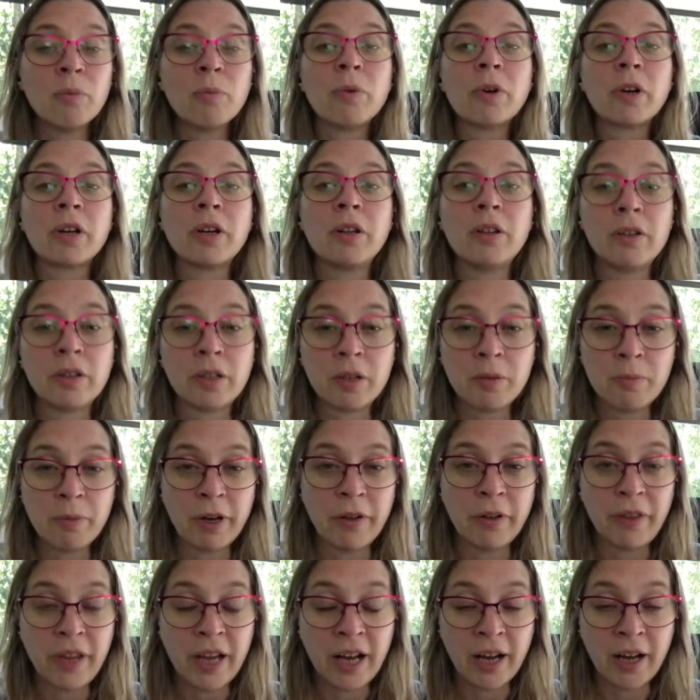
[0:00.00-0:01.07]
we're going to learn
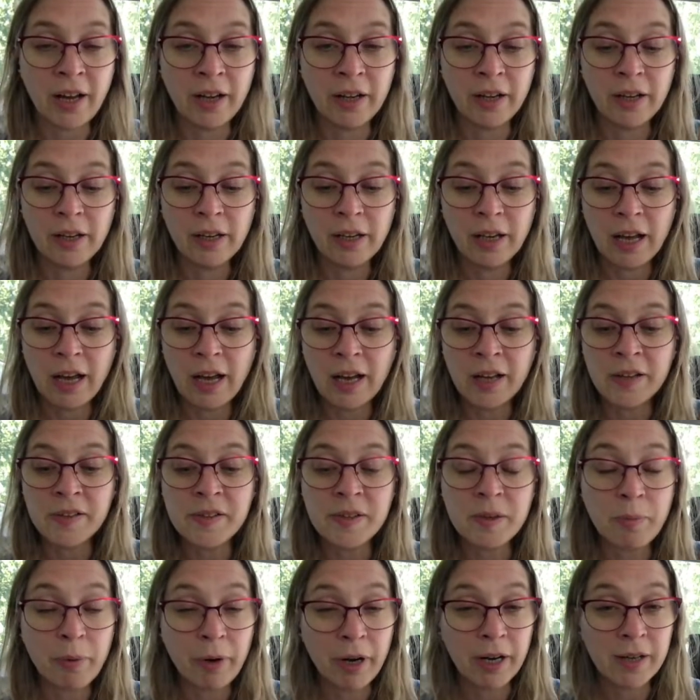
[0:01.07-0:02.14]
about that as
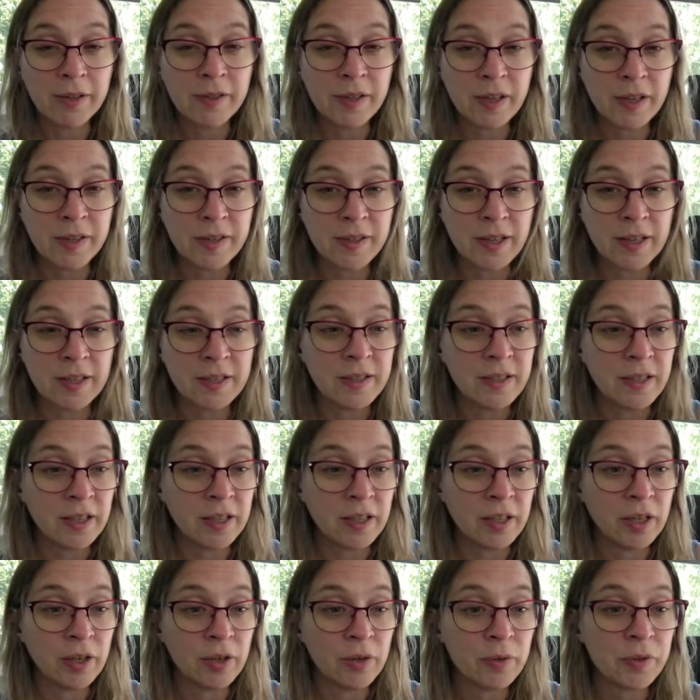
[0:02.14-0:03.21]
the process
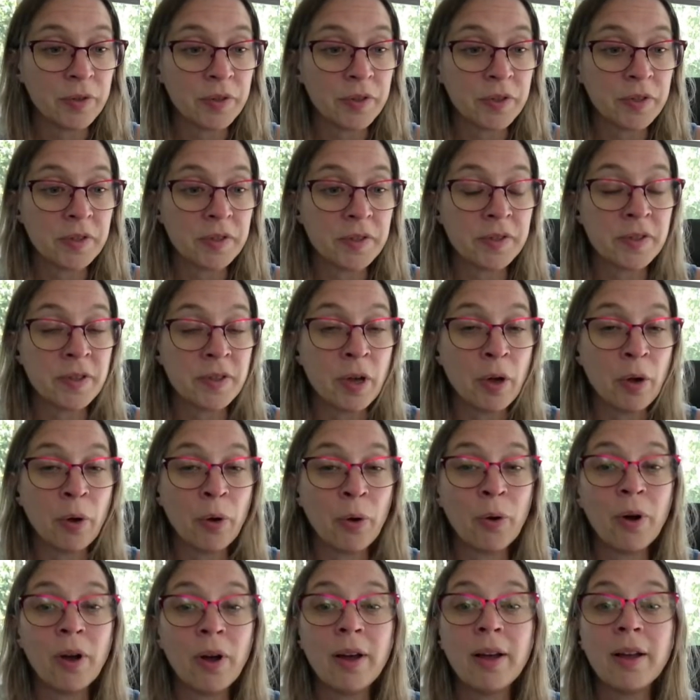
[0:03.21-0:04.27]
continues.
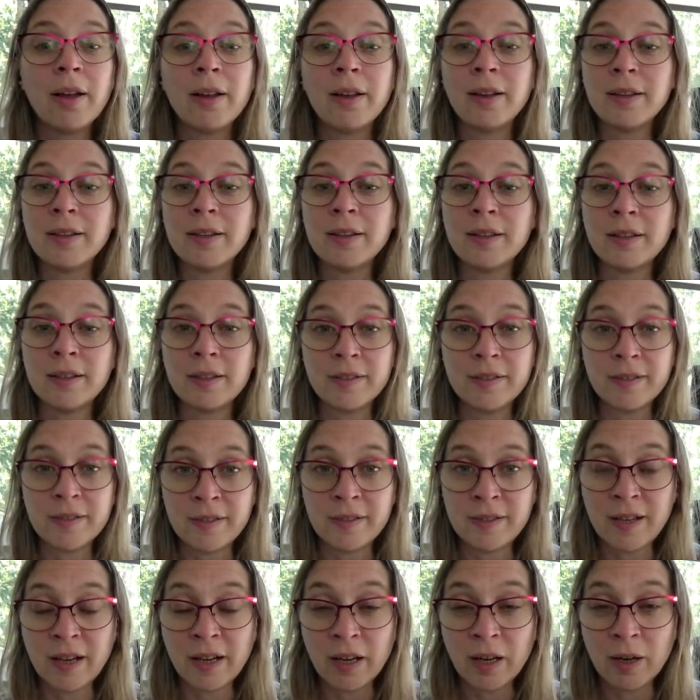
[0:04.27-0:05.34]
So
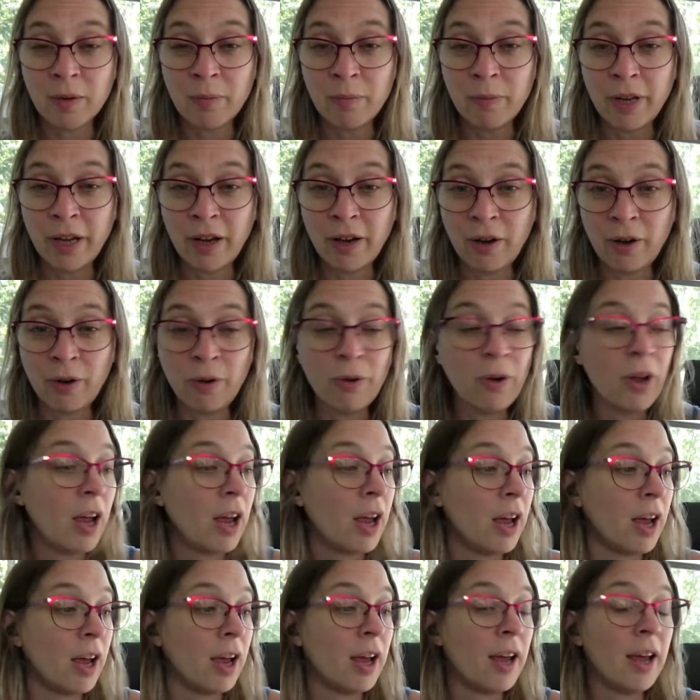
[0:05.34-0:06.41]
signing up now
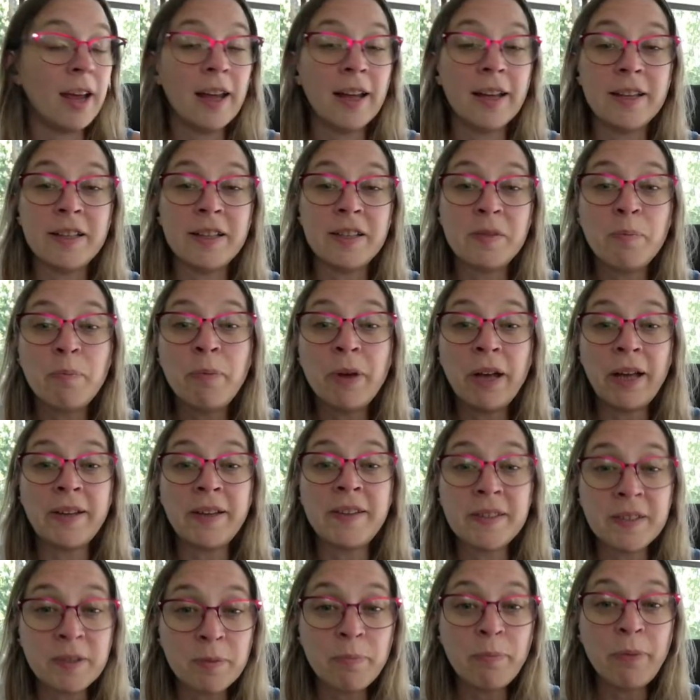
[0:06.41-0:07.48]
is
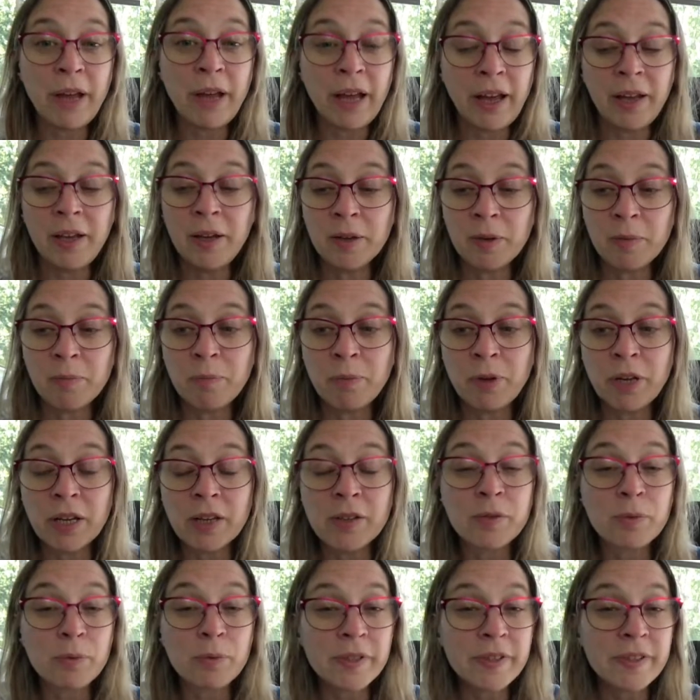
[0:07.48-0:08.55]
best bet,
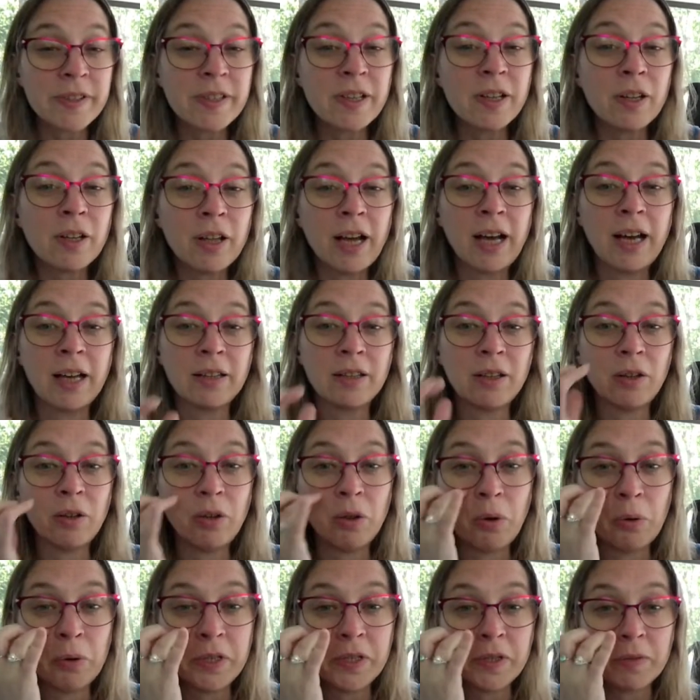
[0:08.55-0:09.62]
because we're still at the
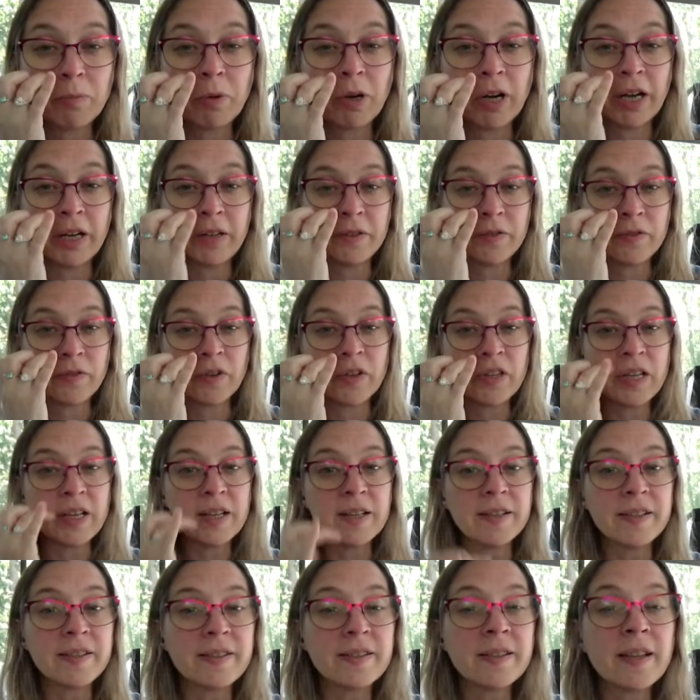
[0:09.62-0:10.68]
lowest price for
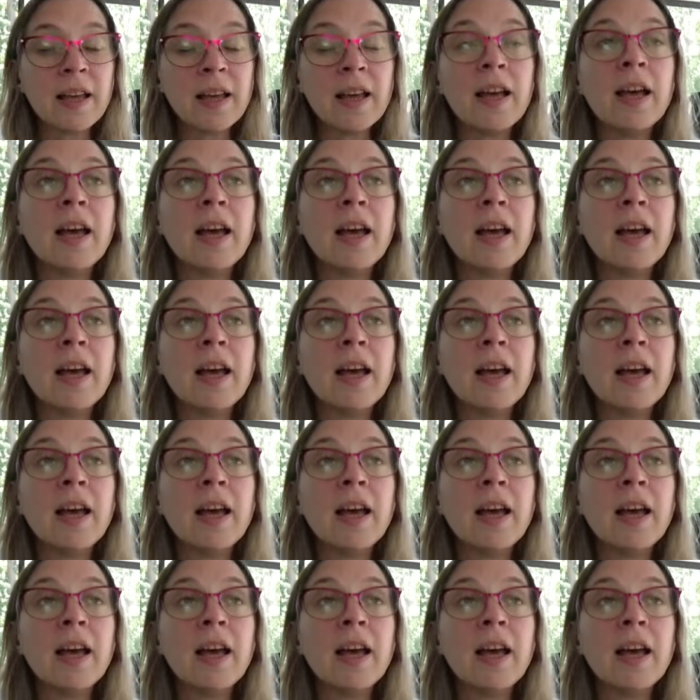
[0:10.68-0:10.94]
this.